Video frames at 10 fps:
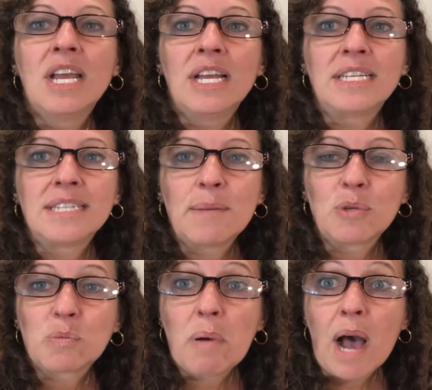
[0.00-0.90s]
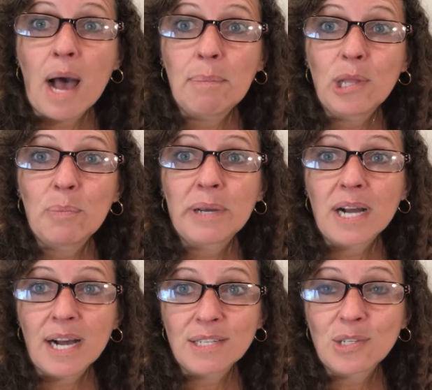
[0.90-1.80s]
His name was Pablo
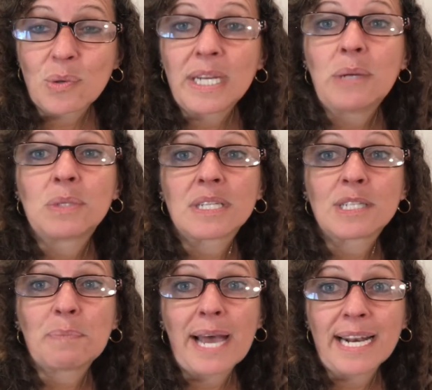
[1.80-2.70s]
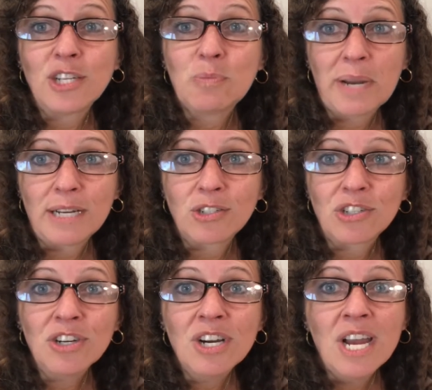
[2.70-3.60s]
Picasso, and he was a Spanish painter,